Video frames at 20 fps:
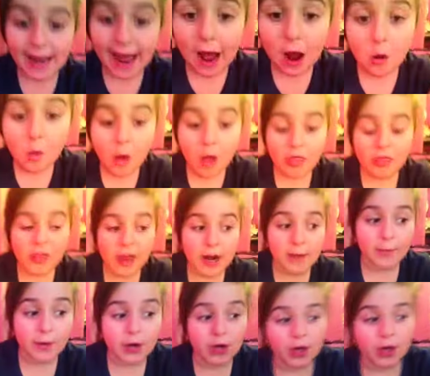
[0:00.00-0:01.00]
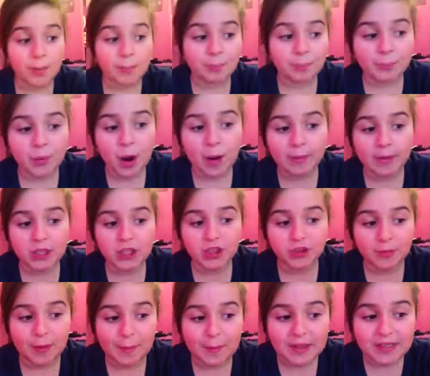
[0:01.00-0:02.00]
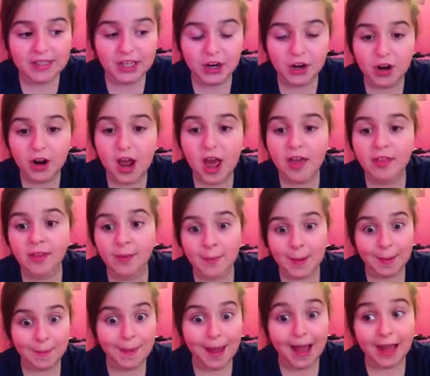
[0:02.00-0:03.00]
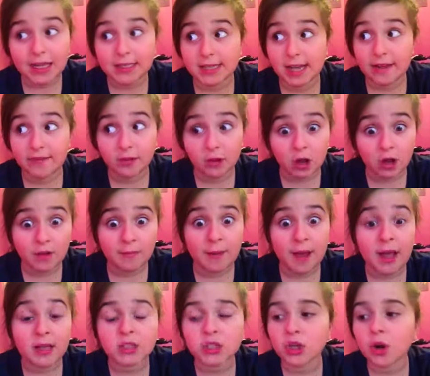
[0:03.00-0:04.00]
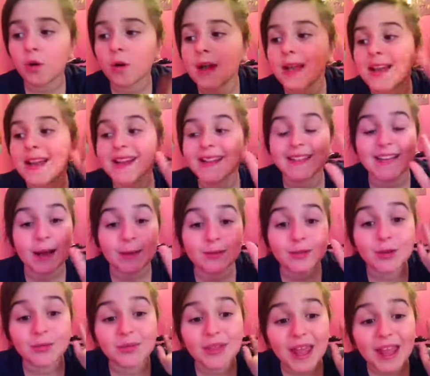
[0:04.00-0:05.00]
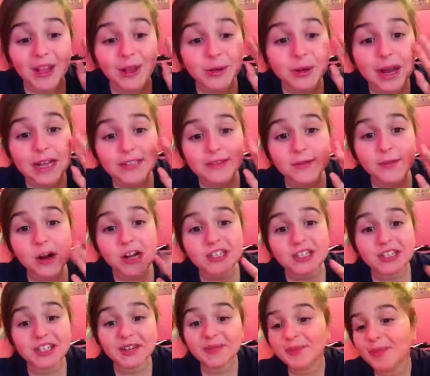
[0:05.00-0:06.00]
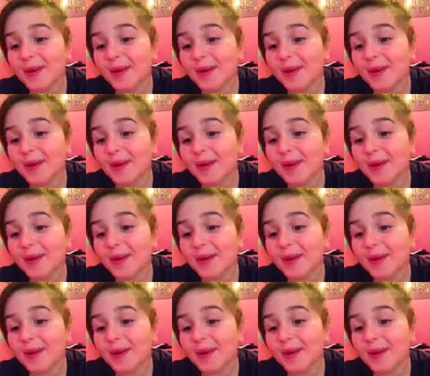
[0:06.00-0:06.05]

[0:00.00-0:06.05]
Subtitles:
now, and then I'm going to probably do my mascara and then my MAC, because I have a lot of MACs. So yeah, so thank you guys for watching.